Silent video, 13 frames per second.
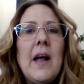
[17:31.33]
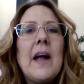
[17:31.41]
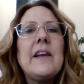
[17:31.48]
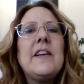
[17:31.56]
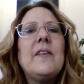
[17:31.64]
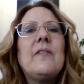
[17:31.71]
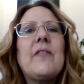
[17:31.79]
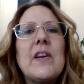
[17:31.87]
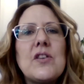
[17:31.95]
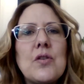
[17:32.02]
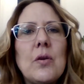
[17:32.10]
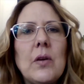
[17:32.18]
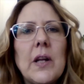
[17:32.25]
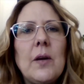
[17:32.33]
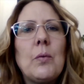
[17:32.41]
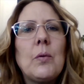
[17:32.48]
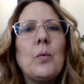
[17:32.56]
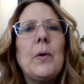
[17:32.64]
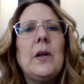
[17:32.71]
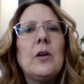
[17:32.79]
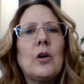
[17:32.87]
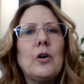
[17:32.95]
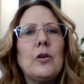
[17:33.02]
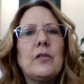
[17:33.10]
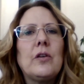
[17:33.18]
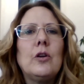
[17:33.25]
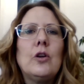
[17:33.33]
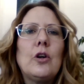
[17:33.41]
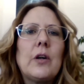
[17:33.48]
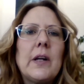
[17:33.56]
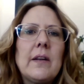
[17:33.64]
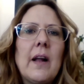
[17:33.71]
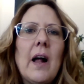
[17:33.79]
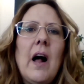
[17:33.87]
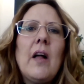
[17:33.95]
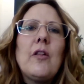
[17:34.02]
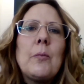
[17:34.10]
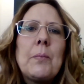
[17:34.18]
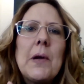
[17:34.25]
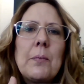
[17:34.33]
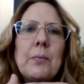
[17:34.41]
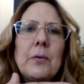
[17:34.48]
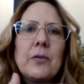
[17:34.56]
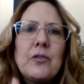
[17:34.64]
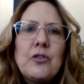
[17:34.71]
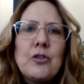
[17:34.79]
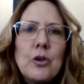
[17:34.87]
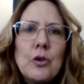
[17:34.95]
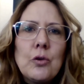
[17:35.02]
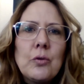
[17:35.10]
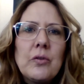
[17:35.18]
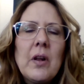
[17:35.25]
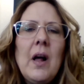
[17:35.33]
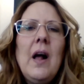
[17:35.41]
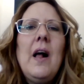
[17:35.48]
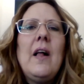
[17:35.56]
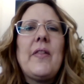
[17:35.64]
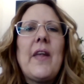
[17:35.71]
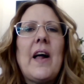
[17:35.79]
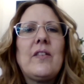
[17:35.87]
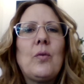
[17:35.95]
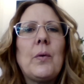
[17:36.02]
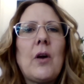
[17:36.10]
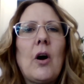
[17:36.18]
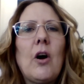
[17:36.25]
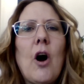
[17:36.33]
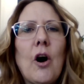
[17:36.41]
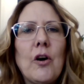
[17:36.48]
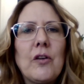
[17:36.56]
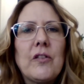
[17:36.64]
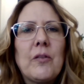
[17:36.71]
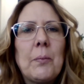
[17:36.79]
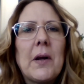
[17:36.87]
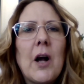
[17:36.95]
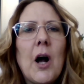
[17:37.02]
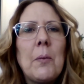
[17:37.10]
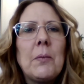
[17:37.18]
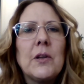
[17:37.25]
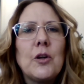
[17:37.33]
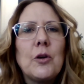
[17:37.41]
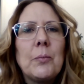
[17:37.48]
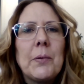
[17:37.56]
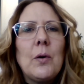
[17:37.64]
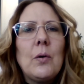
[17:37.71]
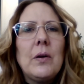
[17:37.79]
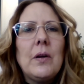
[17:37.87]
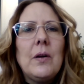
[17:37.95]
And eventually, when we learn to look into other people's shoes, that's when our hearts become a little bit